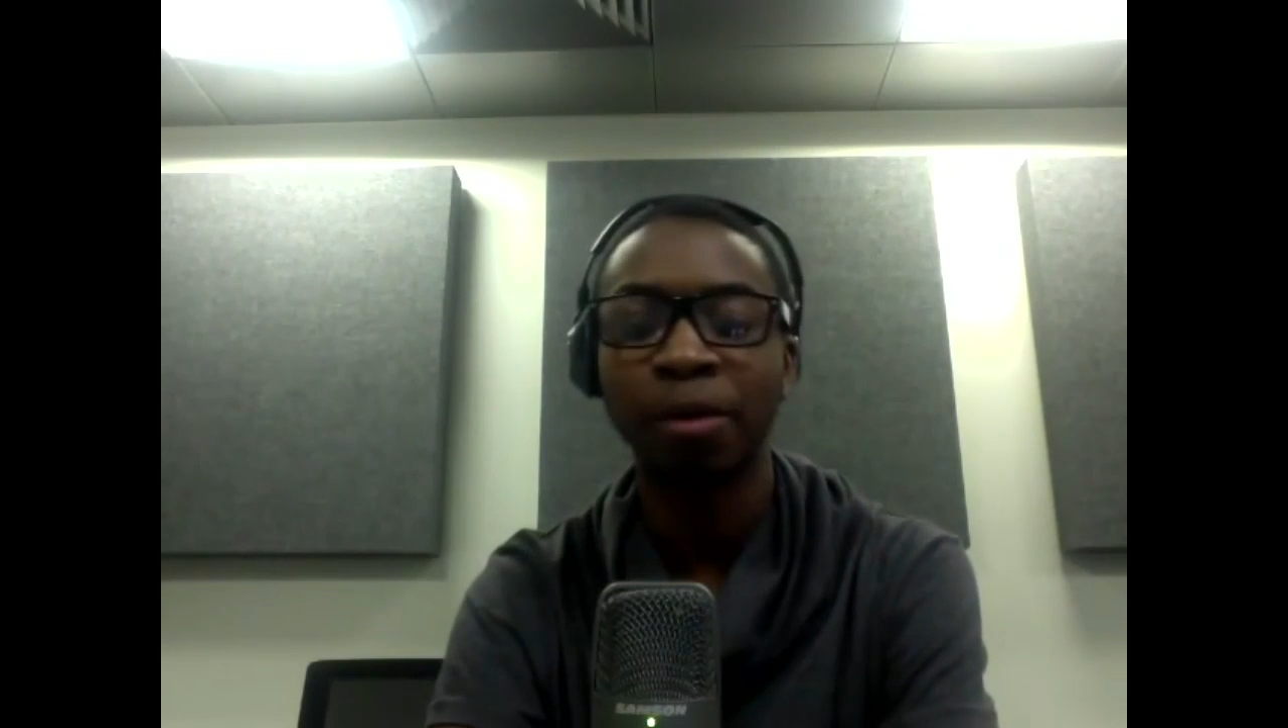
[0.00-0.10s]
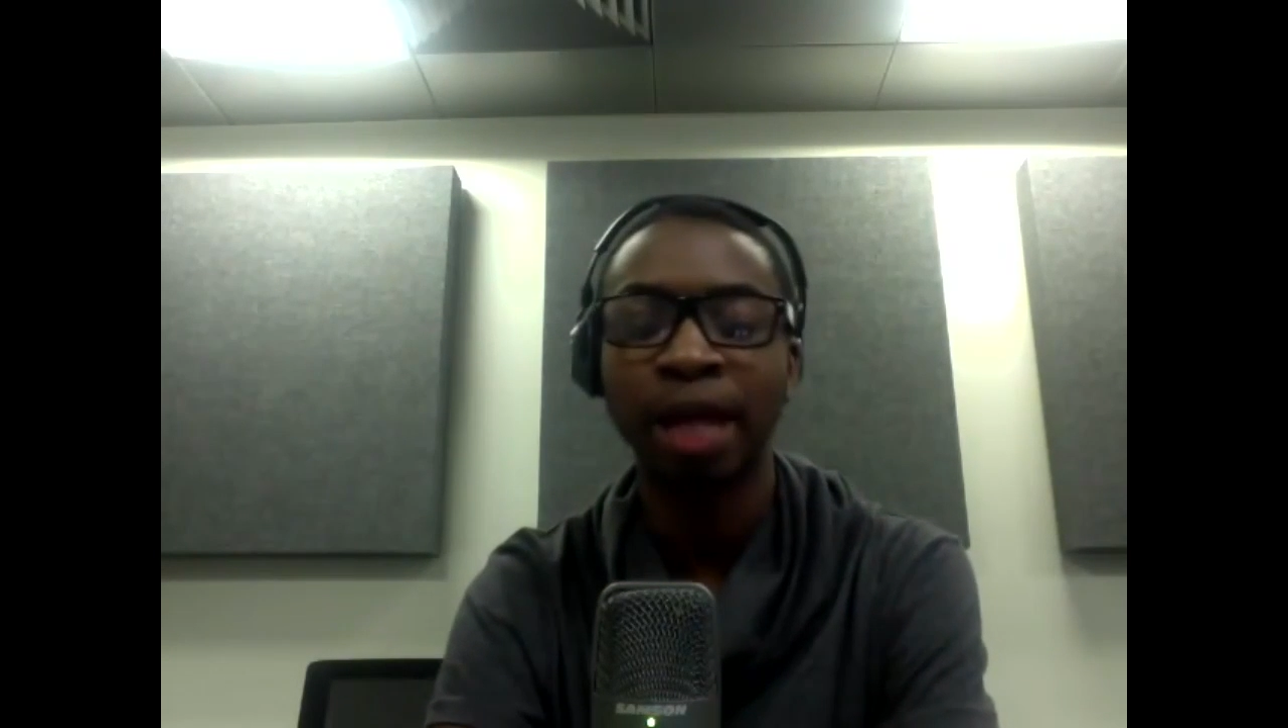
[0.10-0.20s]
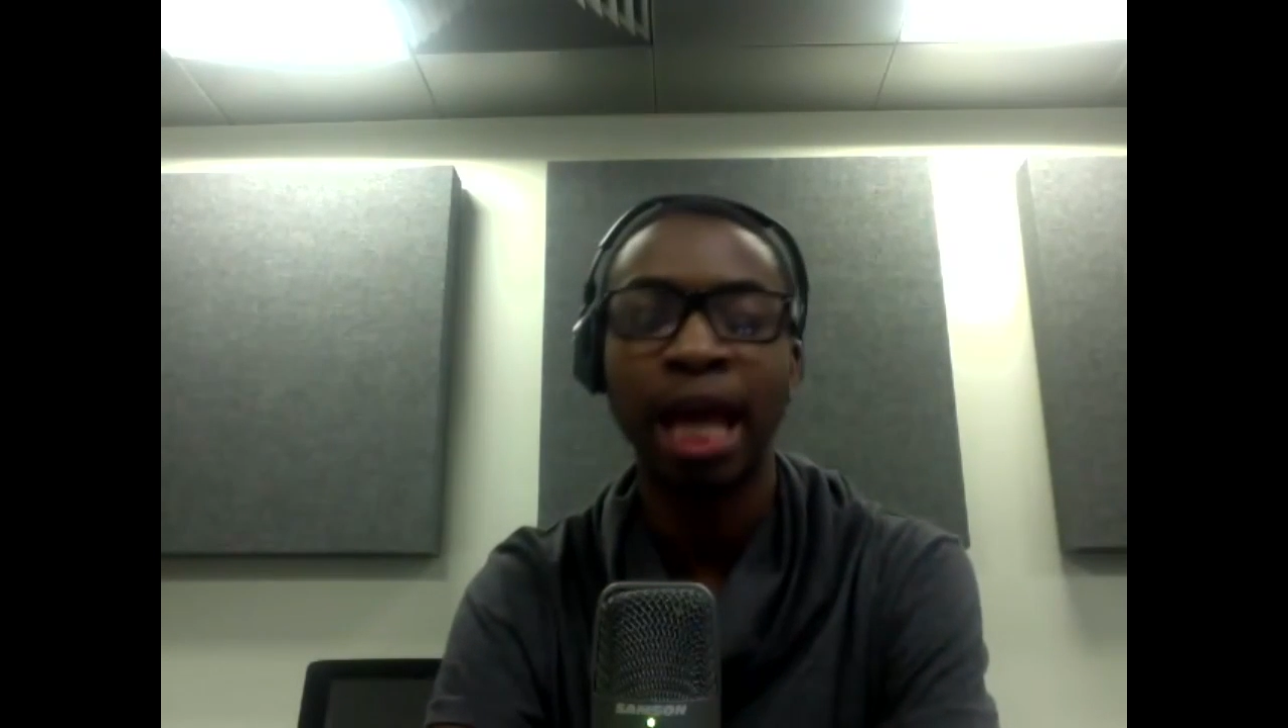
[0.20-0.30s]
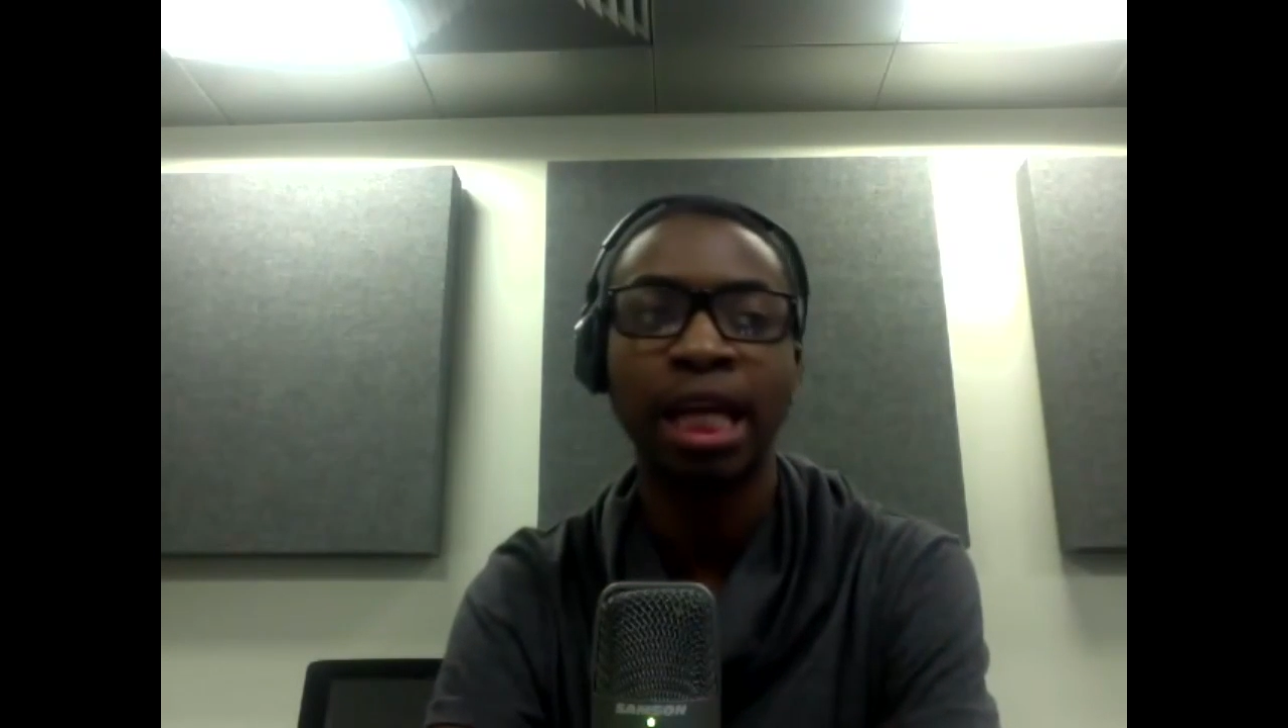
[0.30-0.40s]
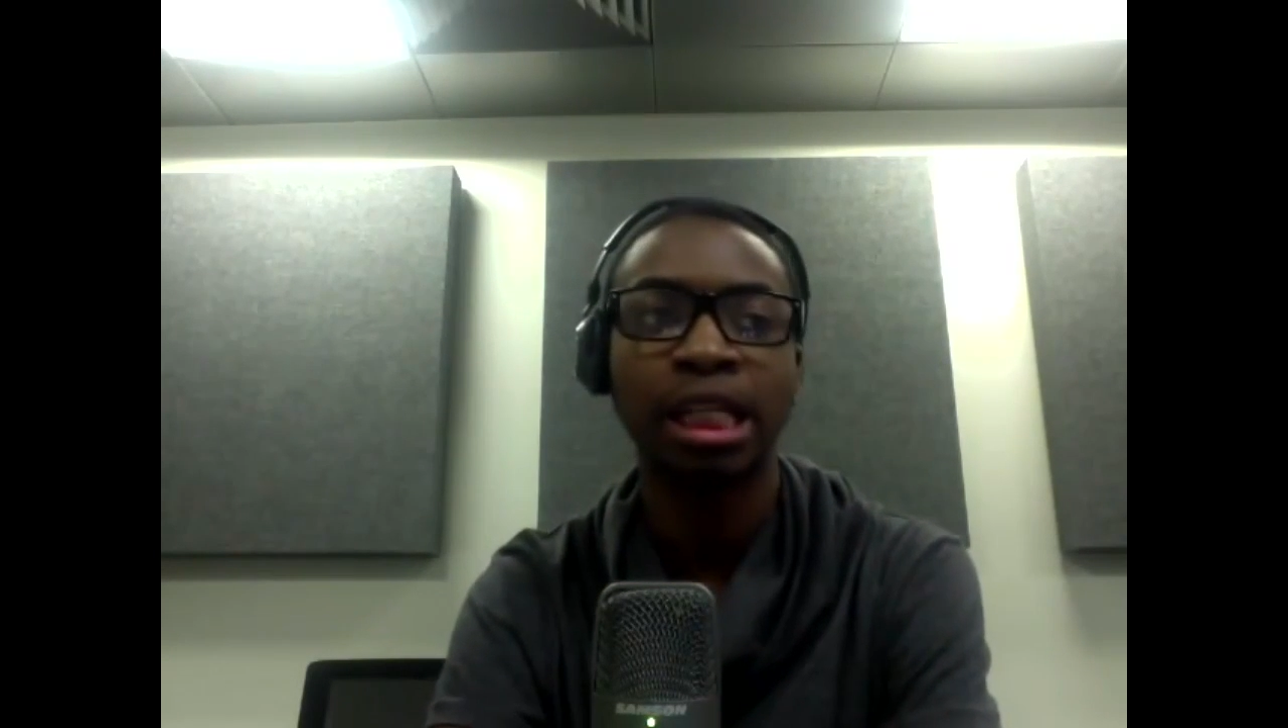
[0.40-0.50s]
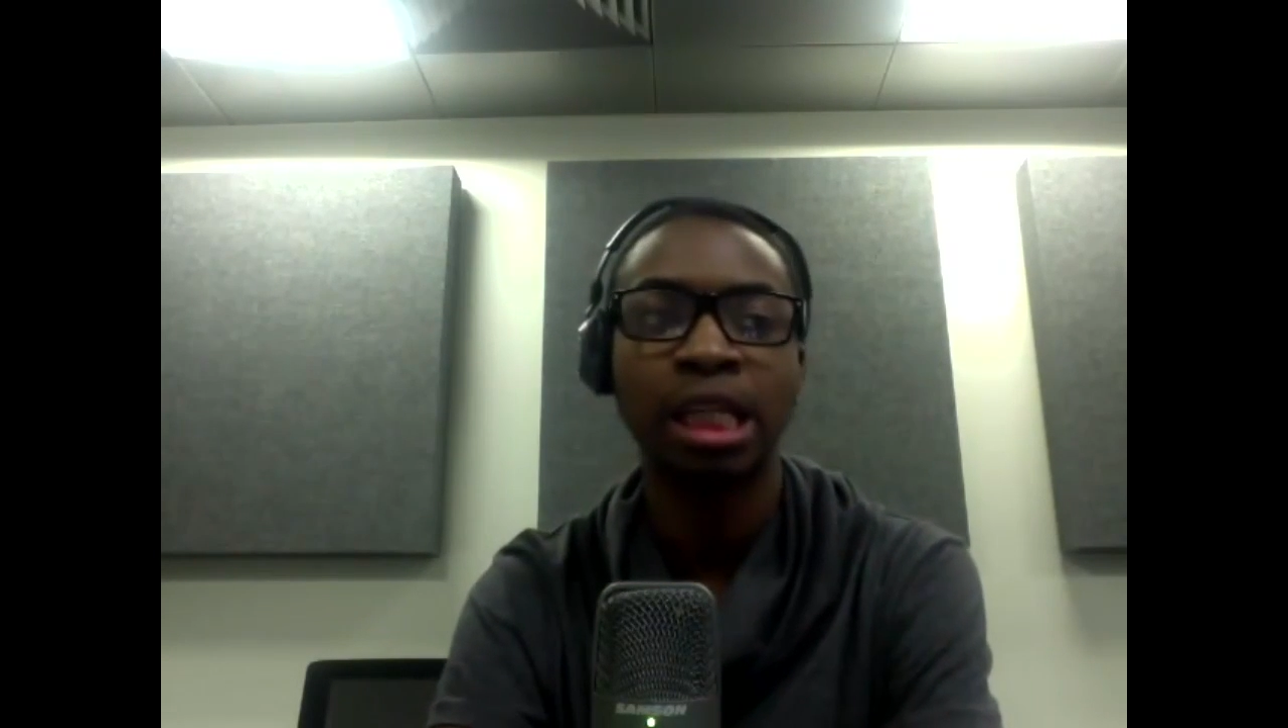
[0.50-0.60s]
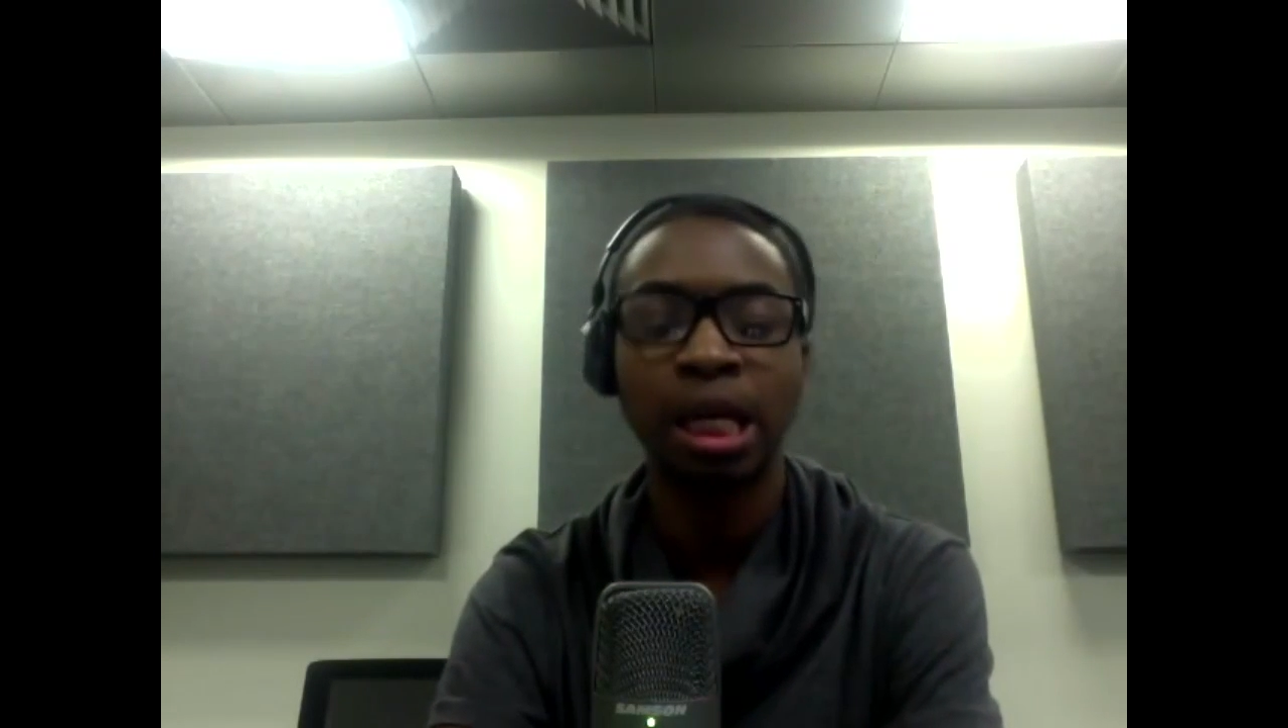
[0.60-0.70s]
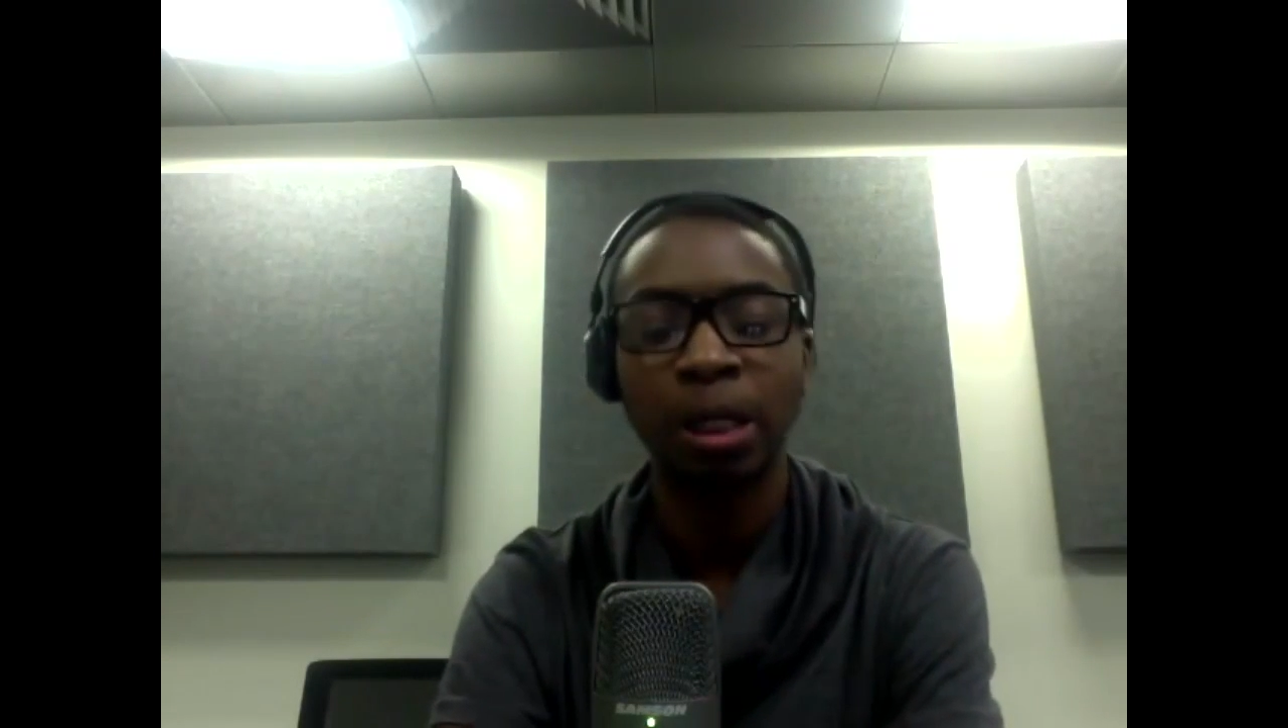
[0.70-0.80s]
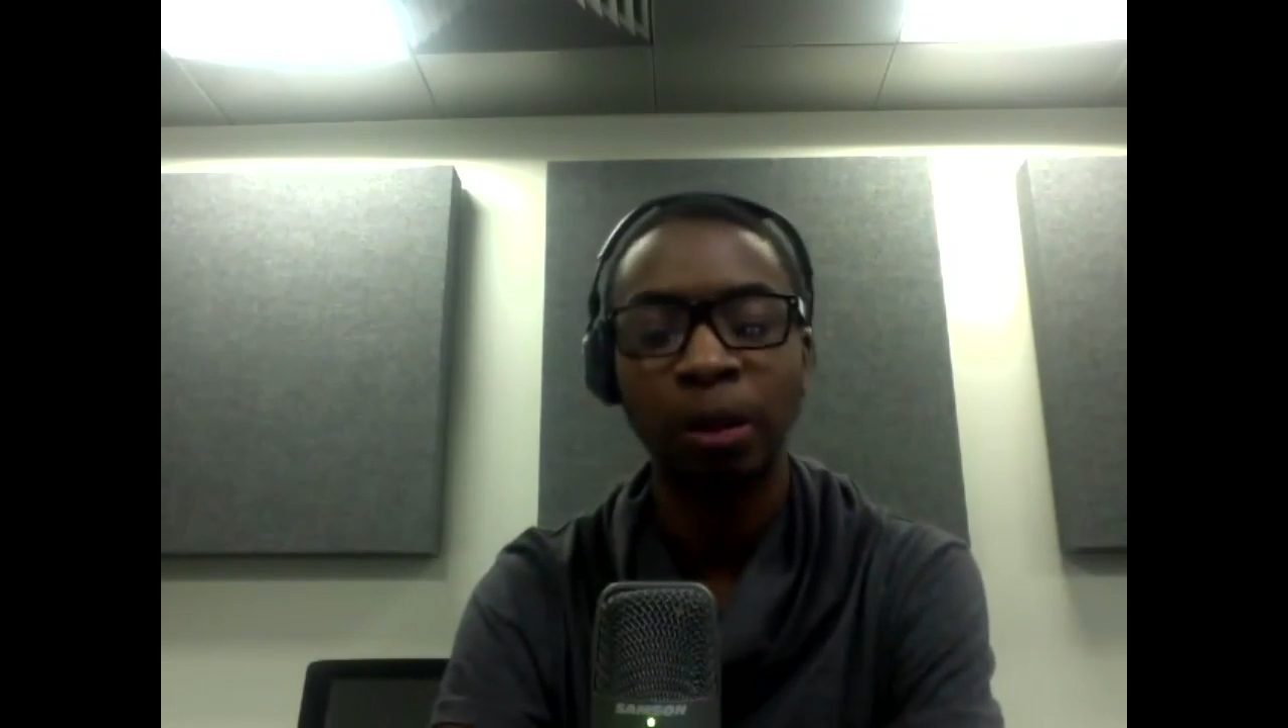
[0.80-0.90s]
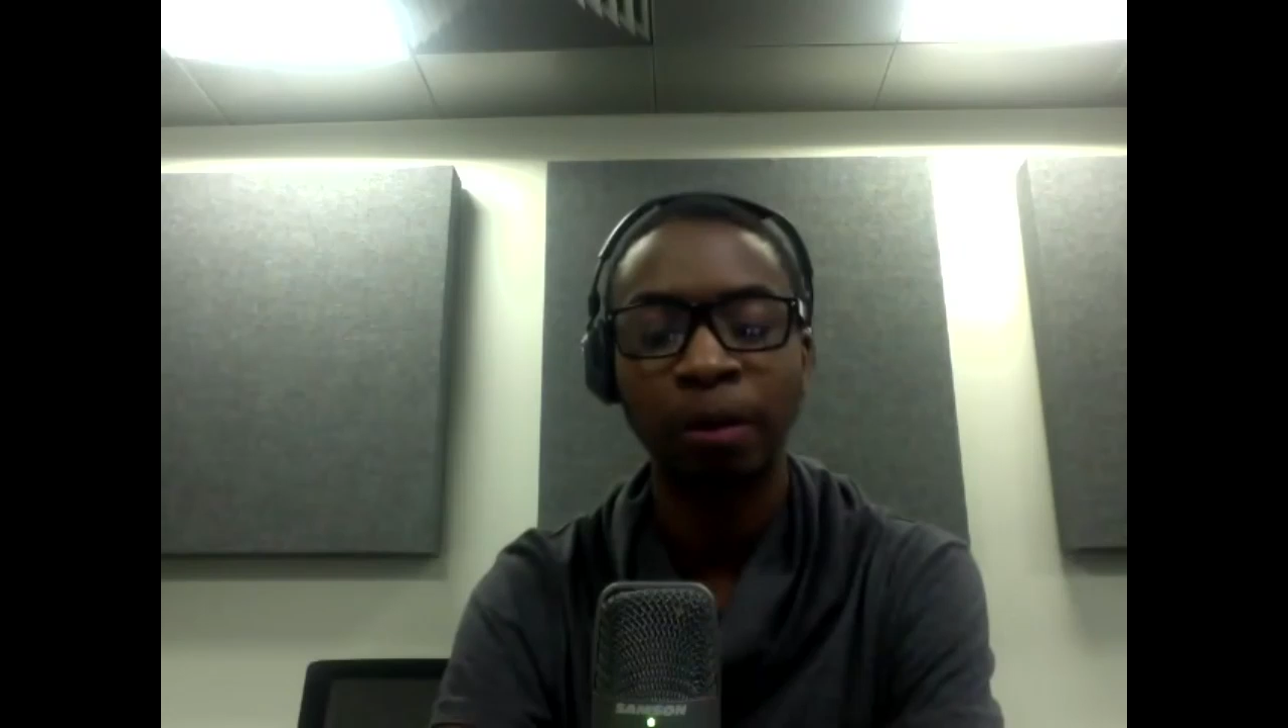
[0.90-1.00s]
what I can
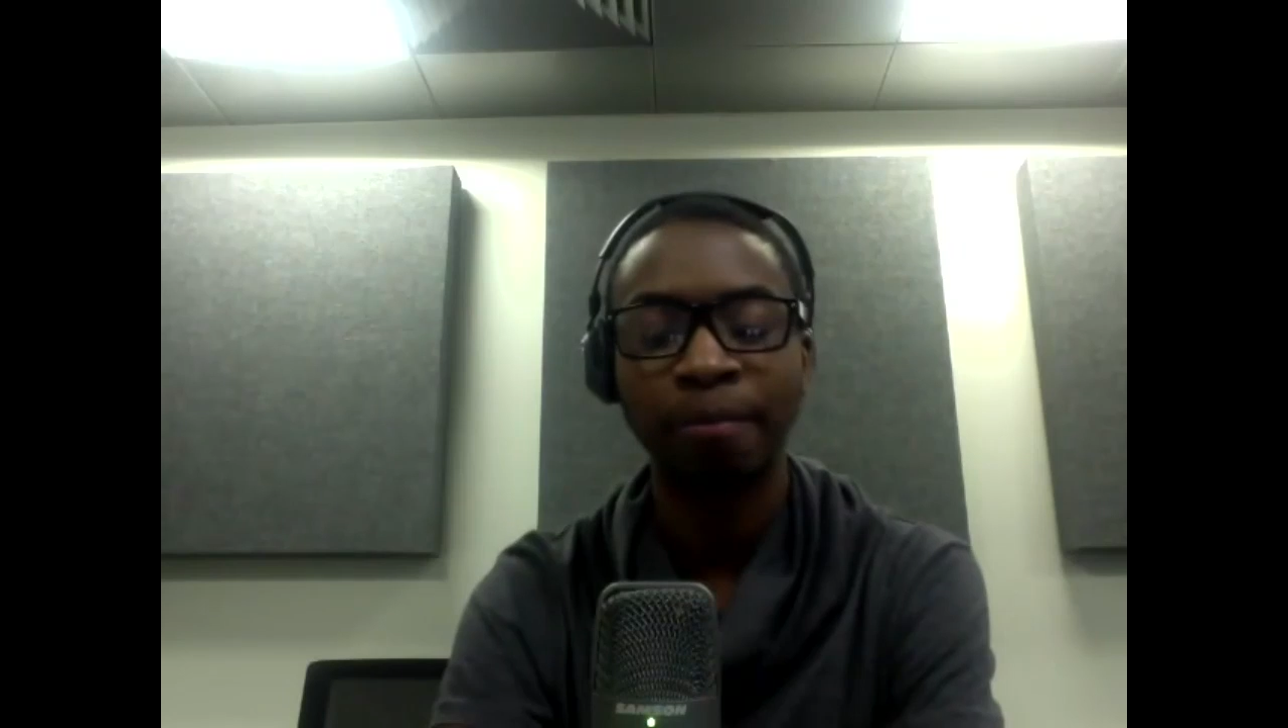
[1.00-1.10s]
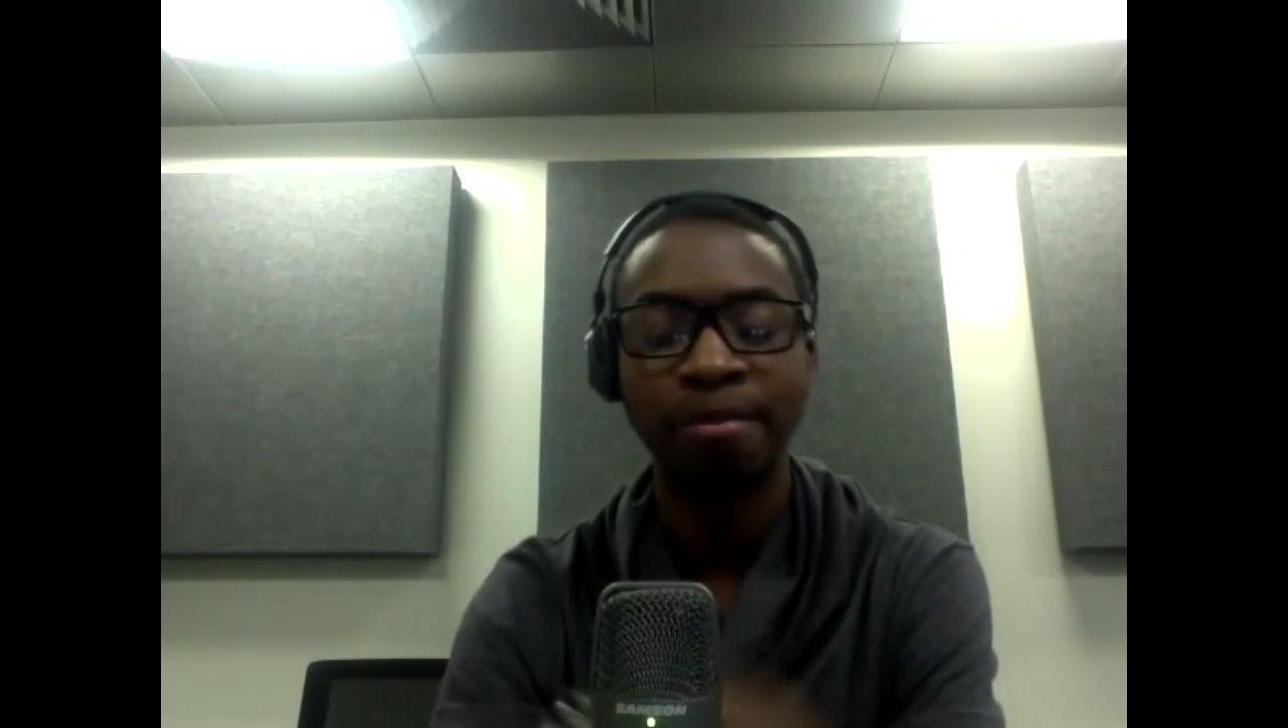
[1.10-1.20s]
do.